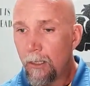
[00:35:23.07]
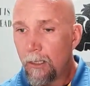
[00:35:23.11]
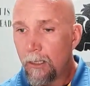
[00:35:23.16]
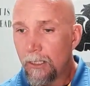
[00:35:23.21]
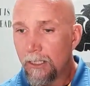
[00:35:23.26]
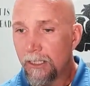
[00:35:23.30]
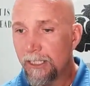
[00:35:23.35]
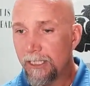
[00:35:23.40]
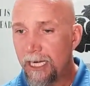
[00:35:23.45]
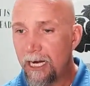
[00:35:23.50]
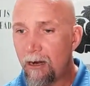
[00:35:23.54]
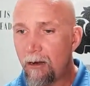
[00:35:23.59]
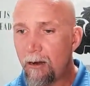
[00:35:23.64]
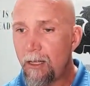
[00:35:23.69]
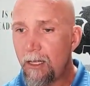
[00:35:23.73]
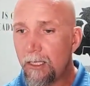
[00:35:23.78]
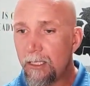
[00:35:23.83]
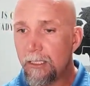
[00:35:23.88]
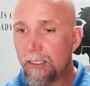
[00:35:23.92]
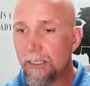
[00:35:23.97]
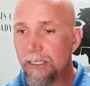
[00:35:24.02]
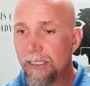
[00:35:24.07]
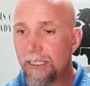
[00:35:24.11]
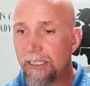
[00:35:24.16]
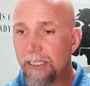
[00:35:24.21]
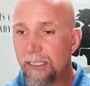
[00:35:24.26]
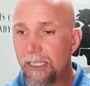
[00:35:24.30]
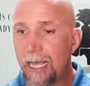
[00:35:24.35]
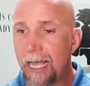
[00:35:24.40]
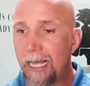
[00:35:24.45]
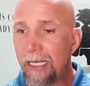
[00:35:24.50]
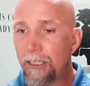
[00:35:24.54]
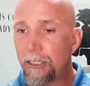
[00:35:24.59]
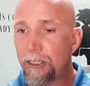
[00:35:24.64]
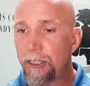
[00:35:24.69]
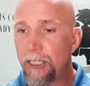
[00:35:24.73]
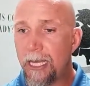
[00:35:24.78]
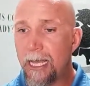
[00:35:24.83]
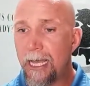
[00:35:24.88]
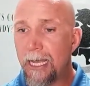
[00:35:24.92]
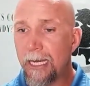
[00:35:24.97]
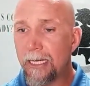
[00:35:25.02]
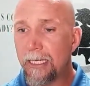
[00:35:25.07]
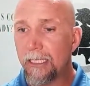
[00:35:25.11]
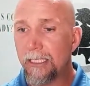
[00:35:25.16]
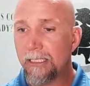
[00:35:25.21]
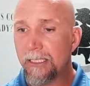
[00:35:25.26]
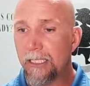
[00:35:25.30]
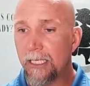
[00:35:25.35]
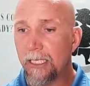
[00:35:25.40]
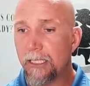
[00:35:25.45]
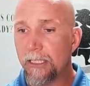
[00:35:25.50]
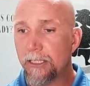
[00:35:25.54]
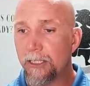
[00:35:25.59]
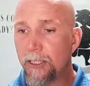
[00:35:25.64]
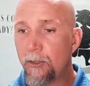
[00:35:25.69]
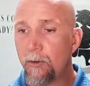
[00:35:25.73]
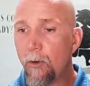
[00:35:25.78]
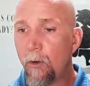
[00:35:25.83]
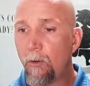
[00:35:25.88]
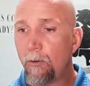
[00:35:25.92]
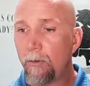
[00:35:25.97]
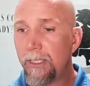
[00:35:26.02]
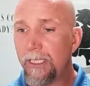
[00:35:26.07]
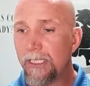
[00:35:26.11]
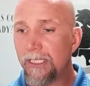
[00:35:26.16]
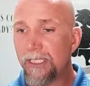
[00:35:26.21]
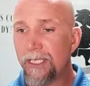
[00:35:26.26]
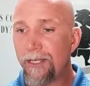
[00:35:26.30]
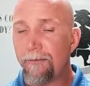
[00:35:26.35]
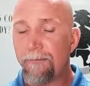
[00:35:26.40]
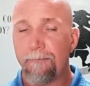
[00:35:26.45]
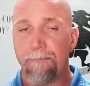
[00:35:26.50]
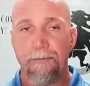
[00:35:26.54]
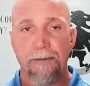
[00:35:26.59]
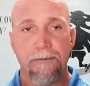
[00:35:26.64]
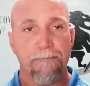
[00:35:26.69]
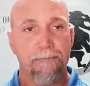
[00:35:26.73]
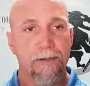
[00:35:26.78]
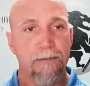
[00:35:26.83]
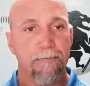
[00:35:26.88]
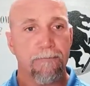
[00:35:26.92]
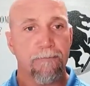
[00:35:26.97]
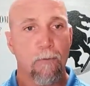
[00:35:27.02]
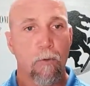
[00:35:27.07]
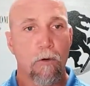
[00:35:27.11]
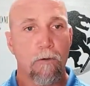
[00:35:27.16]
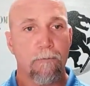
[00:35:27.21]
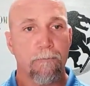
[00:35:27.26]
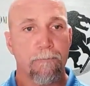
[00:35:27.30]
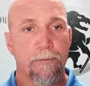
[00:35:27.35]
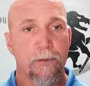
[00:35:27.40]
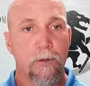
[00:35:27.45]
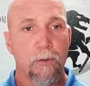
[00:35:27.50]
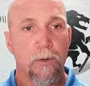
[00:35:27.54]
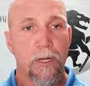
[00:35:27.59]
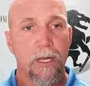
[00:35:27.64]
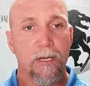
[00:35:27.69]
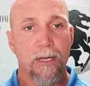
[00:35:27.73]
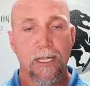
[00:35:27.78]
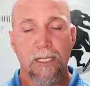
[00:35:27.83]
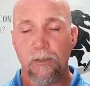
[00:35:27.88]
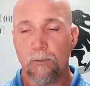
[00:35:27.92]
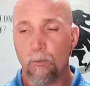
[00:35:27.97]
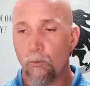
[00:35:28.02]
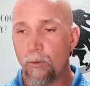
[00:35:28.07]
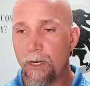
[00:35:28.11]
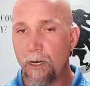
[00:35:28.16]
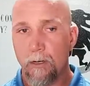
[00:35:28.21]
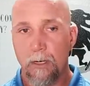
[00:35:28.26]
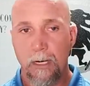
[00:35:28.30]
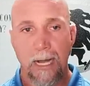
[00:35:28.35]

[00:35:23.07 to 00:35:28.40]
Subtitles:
Sarah Zajak says, you only see 54 viewing. That's weird.